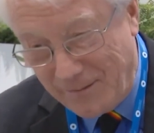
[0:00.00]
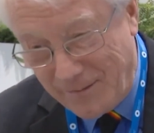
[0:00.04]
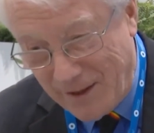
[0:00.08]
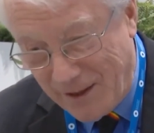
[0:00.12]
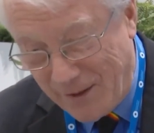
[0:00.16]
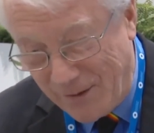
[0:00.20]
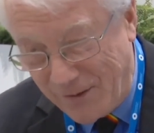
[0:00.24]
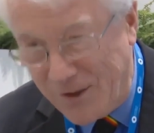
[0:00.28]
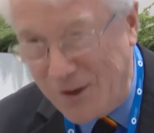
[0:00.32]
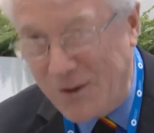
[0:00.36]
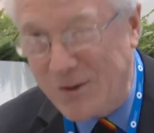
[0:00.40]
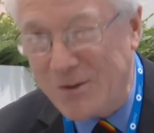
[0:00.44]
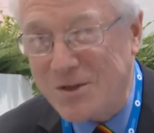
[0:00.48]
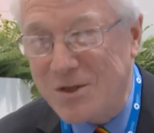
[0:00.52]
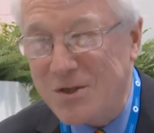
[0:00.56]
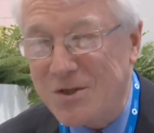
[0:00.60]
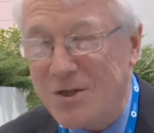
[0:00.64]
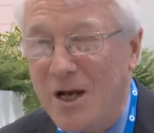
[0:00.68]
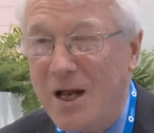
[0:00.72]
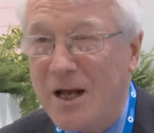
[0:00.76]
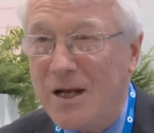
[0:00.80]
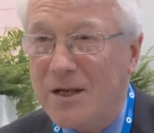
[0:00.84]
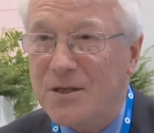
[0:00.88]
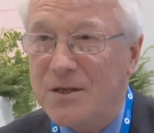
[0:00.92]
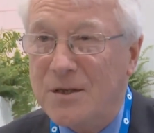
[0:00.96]
it uses
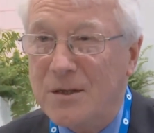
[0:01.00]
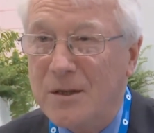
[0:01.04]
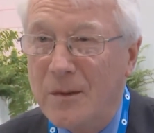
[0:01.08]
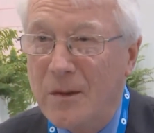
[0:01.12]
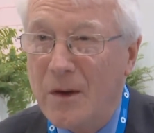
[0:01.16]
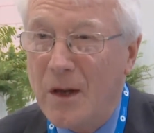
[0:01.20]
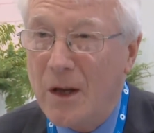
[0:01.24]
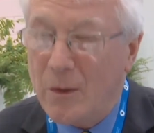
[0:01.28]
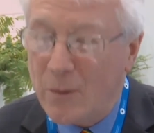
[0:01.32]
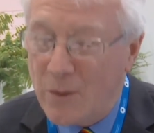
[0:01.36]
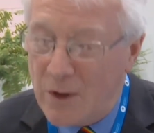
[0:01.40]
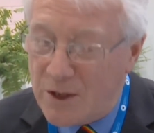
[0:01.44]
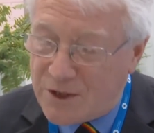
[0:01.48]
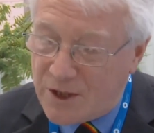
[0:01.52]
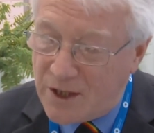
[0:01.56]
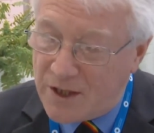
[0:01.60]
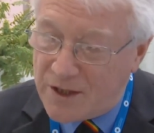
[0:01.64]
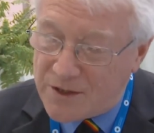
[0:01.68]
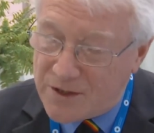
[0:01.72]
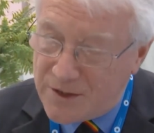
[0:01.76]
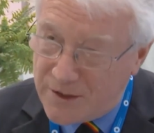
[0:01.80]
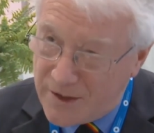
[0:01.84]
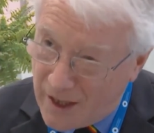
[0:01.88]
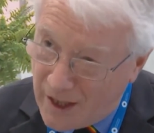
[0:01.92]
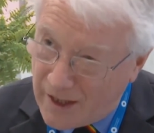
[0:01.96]
less, which
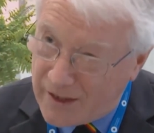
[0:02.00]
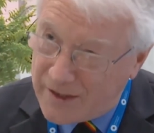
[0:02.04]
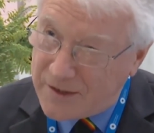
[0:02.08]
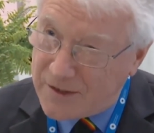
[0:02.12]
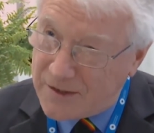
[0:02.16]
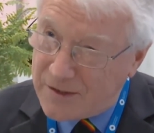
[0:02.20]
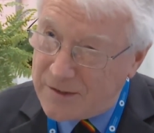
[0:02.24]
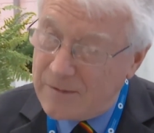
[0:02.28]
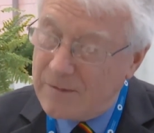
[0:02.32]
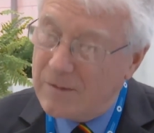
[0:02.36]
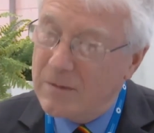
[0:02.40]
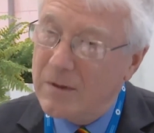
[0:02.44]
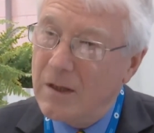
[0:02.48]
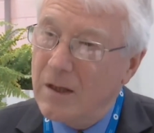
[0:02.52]
is nice.